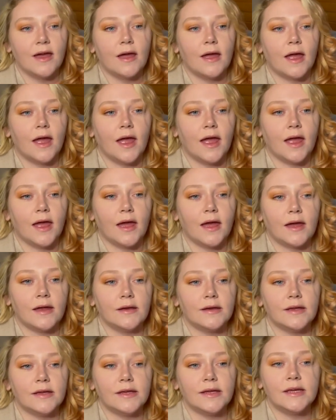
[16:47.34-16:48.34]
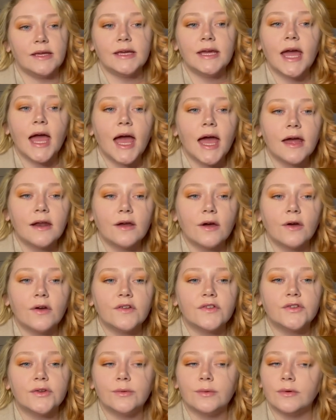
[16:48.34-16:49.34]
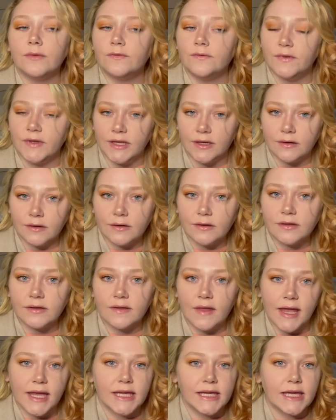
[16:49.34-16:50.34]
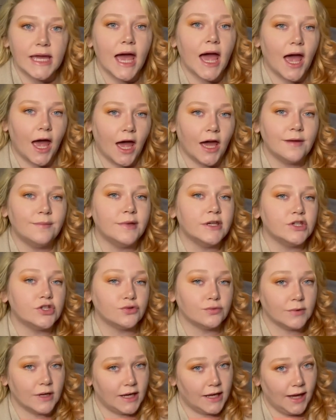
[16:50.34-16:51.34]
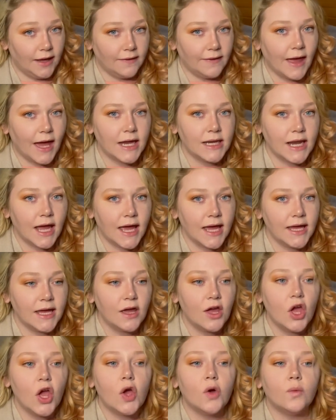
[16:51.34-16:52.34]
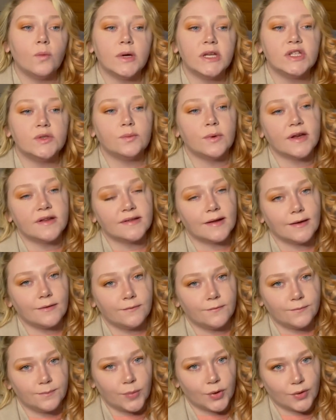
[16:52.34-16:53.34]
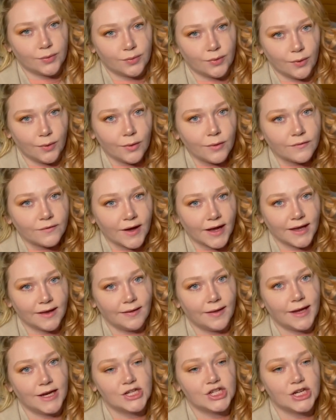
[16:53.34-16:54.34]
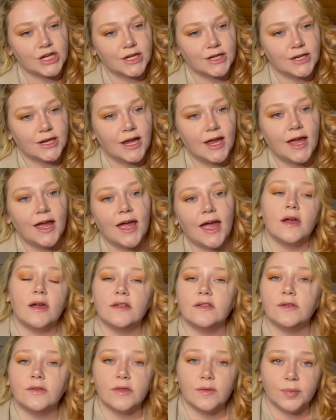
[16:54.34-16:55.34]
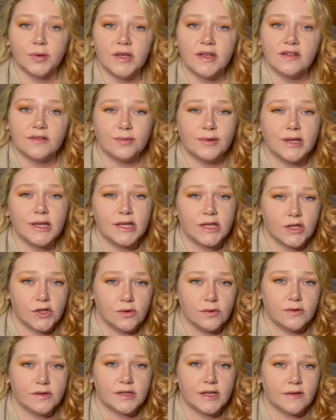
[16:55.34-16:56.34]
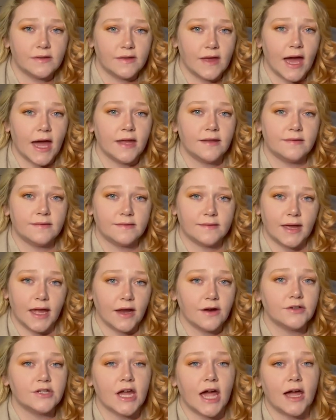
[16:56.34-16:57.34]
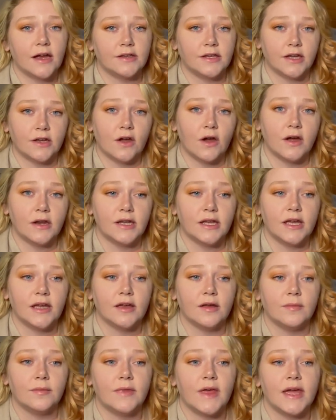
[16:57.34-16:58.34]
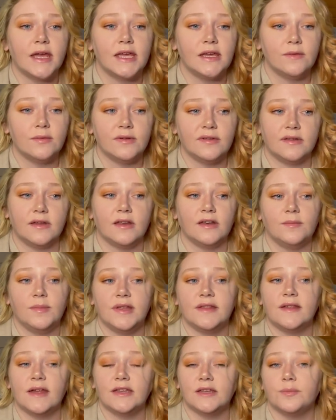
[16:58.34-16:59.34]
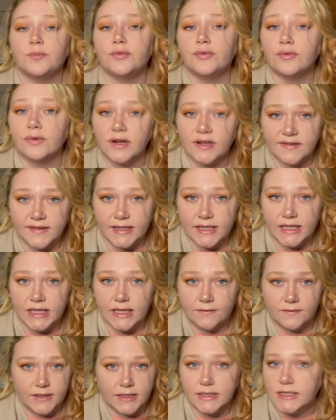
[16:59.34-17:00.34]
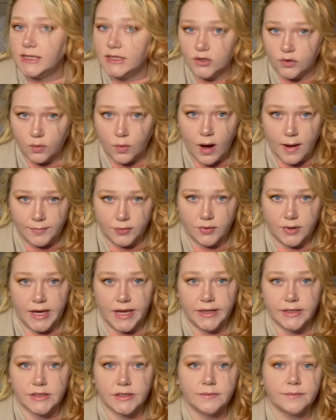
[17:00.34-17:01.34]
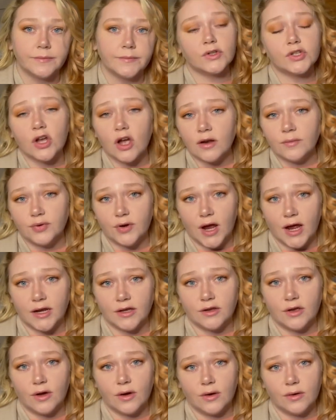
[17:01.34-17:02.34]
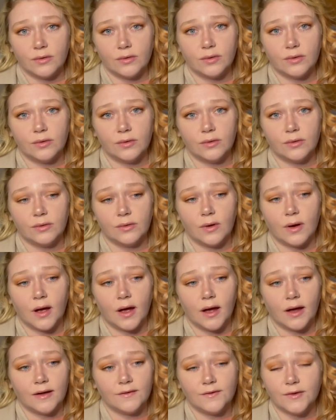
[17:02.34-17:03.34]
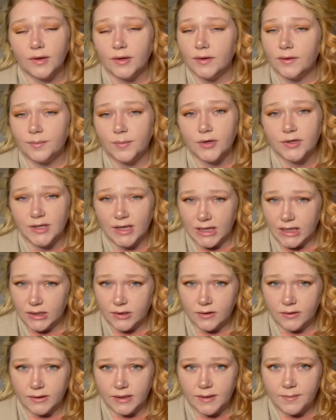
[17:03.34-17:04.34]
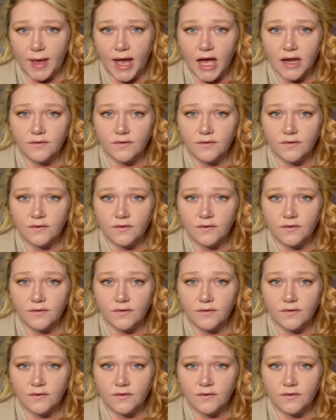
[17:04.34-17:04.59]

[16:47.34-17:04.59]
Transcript: And he had also revealed that he had been drinking that night, which was a parole violation. And so the police really used that scare tactic on him, that he was going to be sent to prison if he didn't cooperate. John Pratico, who I feel particularly bad